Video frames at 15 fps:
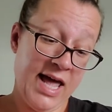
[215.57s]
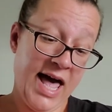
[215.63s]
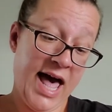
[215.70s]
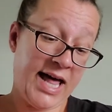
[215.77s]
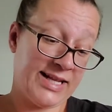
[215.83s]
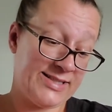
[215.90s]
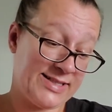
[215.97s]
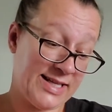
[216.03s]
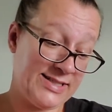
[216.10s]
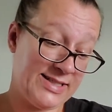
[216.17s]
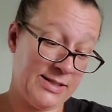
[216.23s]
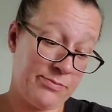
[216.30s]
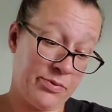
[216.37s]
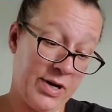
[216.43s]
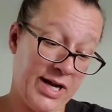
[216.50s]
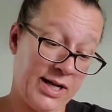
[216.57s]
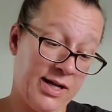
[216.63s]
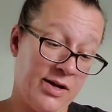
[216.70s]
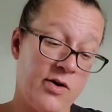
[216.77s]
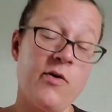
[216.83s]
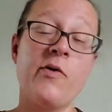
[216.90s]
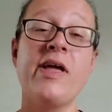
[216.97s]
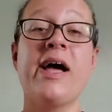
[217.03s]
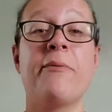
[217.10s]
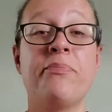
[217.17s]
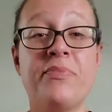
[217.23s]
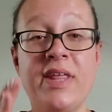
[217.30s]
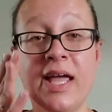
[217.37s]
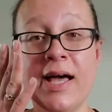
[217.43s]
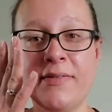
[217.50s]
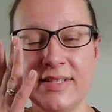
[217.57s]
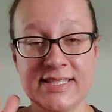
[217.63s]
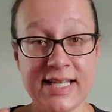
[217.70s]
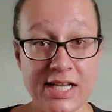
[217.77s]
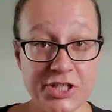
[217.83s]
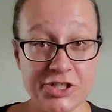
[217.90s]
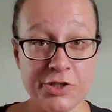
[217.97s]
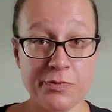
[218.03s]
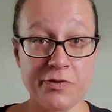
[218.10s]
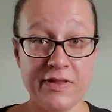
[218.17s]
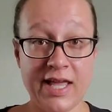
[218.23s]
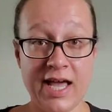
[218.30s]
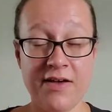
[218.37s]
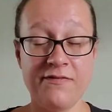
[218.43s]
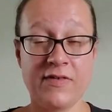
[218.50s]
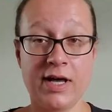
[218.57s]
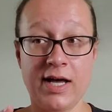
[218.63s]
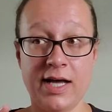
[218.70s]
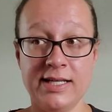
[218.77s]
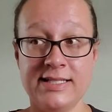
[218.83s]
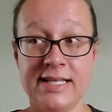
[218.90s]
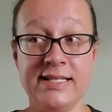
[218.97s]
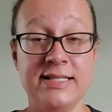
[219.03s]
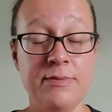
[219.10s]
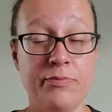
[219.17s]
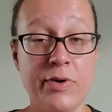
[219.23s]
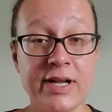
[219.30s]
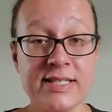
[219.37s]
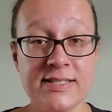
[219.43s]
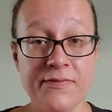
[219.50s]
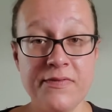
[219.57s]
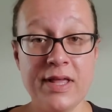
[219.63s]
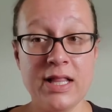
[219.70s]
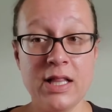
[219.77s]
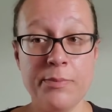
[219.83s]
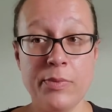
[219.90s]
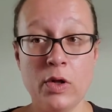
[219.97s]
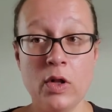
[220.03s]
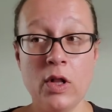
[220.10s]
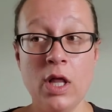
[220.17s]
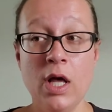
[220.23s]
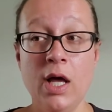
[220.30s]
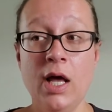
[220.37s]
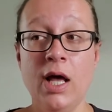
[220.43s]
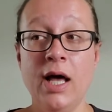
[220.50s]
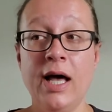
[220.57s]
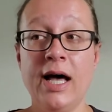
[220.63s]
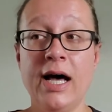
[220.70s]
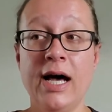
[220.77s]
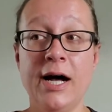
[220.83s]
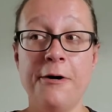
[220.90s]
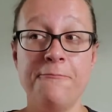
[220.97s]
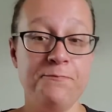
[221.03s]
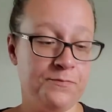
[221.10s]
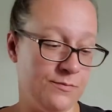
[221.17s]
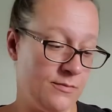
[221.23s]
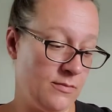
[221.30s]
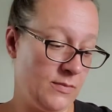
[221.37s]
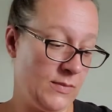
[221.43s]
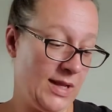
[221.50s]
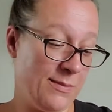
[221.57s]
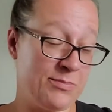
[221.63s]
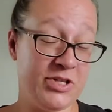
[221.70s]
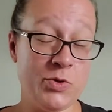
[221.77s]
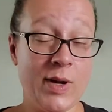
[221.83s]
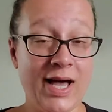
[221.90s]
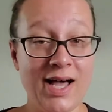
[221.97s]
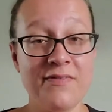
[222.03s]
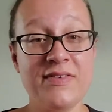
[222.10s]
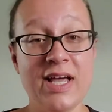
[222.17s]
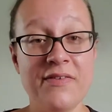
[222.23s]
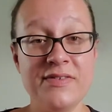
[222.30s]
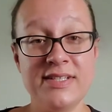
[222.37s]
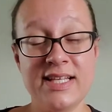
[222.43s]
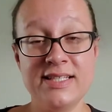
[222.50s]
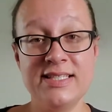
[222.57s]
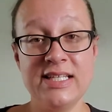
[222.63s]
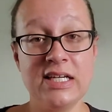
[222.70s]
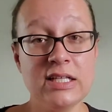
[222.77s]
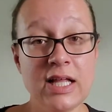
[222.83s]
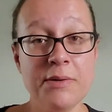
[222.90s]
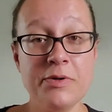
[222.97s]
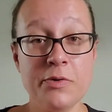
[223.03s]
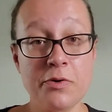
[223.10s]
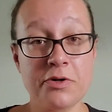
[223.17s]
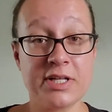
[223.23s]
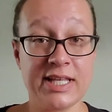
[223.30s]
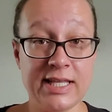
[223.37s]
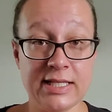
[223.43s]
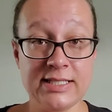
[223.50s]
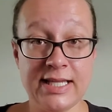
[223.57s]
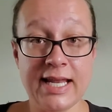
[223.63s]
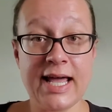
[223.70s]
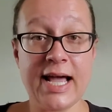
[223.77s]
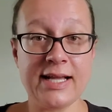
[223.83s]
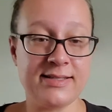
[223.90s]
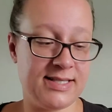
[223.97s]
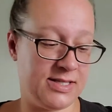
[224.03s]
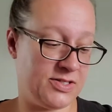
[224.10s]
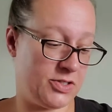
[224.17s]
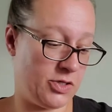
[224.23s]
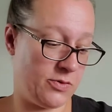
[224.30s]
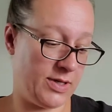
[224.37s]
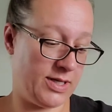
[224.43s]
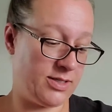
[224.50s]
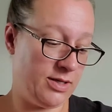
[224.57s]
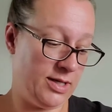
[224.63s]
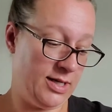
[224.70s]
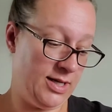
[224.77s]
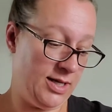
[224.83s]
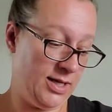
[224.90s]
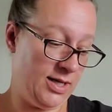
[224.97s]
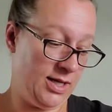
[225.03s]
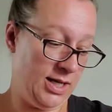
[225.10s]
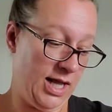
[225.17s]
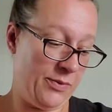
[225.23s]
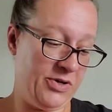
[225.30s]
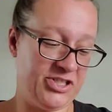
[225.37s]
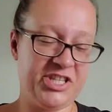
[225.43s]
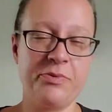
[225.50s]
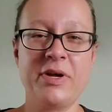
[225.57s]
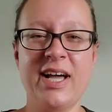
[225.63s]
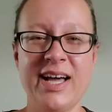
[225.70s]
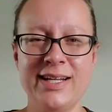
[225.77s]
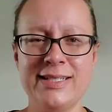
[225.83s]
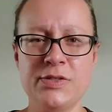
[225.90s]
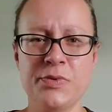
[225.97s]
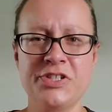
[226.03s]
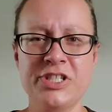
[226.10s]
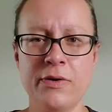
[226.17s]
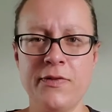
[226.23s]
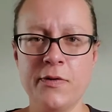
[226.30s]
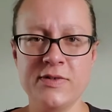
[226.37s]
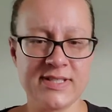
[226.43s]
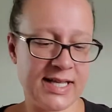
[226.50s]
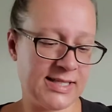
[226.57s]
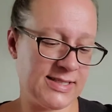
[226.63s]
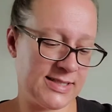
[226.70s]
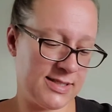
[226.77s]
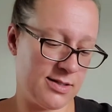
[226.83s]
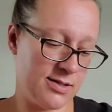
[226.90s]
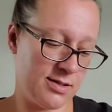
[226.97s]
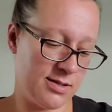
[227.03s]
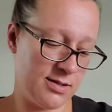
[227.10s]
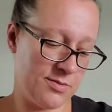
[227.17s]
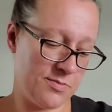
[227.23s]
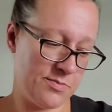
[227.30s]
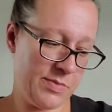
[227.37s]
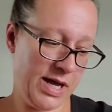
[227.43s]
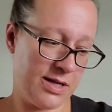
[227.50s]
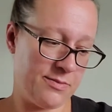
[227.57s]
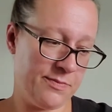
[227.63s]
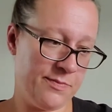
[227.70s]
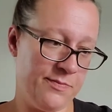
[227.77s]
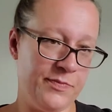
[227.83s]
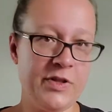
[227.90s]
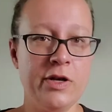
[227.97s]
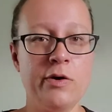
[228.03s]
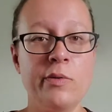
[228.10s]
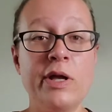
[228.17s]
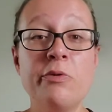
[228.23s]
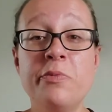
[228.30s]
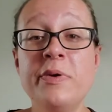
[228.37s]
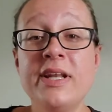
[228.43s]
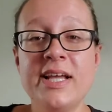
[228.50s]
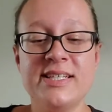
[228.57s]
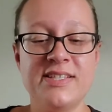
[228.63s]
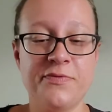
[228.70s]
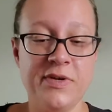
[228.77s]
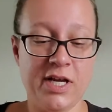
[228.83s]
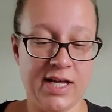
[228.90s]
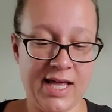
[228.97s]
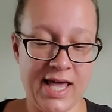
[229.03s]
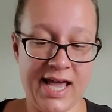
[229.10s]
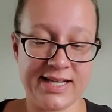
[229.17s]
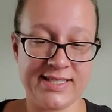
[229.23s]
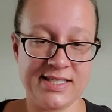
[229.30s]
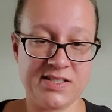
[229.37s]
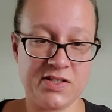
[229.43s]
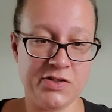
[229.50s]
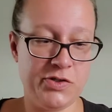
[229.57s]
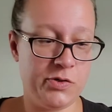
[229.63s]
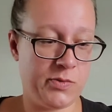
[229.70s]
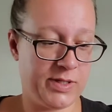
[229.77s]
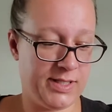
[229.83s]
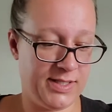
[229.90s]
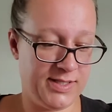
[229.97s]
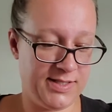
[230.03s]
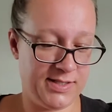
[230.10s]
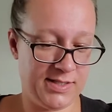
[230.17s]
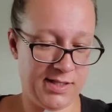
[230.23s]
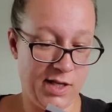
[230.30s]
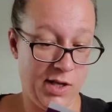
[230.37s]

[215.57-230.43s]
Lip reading: Add a Scentsy Brick. Oh yeah, they have a section where they have Scentsy Bricks available, but you have to have a Scentsy Club in order to get access to it. I wish they would kind of switch out those scents, but you know, it would be nice if we got access to new ones.